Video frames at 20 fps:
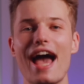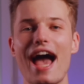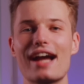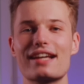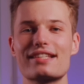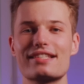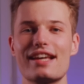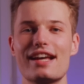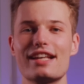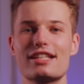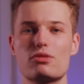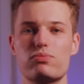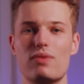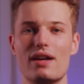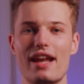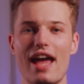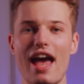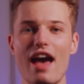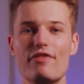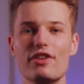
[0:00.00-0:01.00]
access
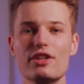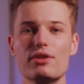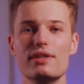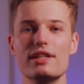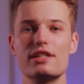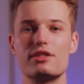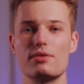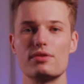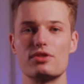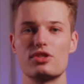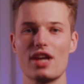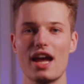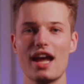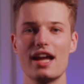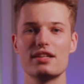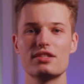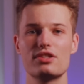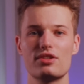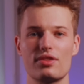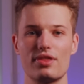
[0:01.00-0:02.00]
whenever you need to
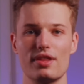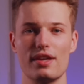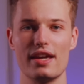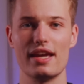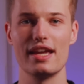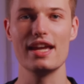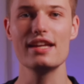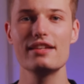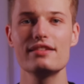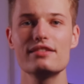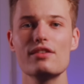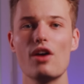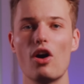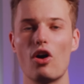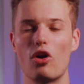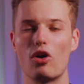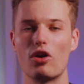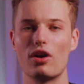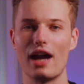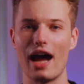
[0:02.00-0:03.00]
change the in
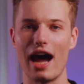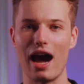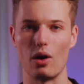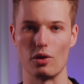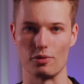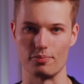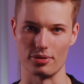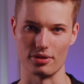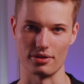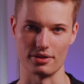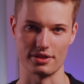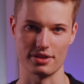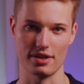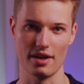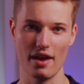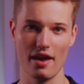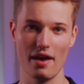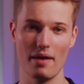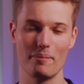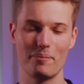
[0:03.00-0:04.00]
or output.
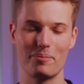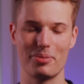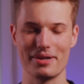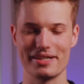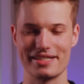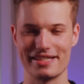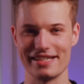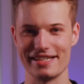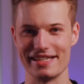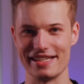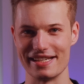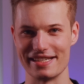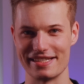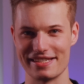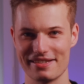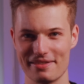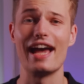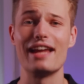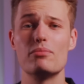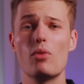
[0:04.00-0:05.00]
Pretty
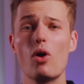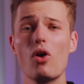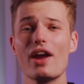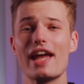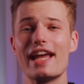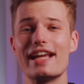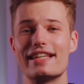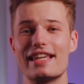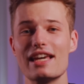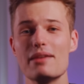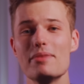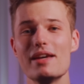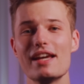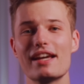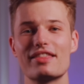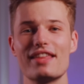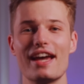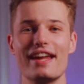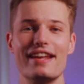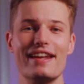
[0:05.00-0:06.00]
neat. And more a
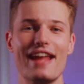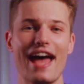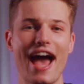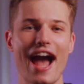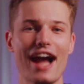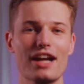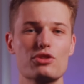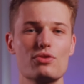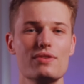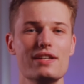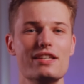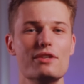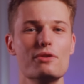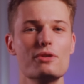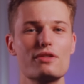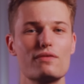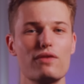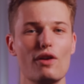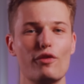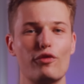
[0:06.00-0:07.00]
gimmick than an actually
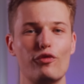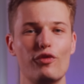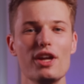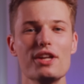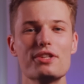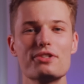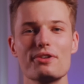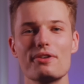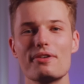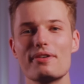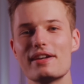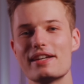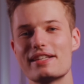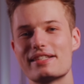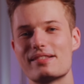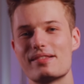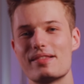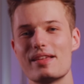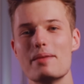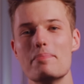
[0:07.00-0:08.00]
useful feature
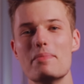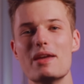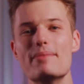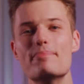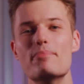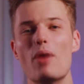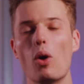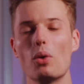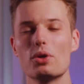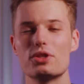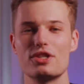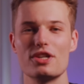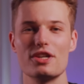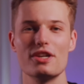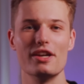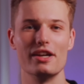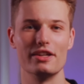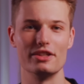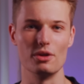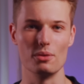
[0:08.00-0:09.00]
is the
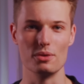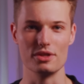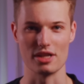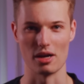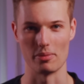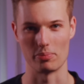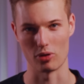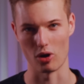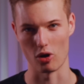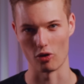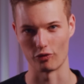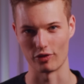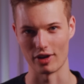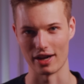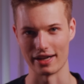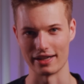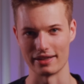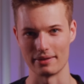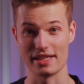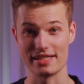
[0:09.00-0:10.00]
Memoji user
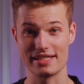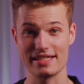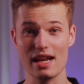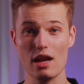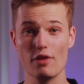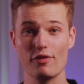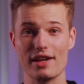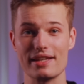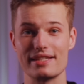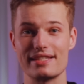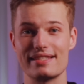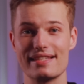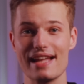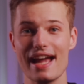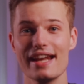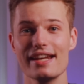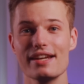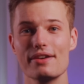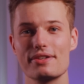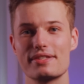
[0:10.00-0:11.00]
profile. Instead of a
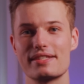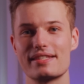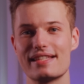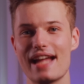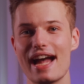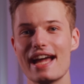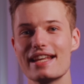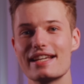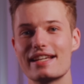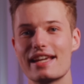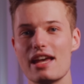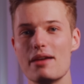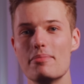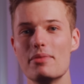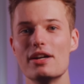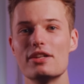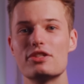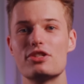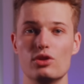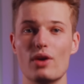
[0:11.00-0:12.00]
standard static
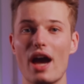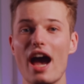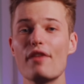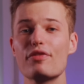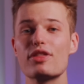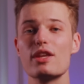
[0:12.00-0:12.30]
image, you have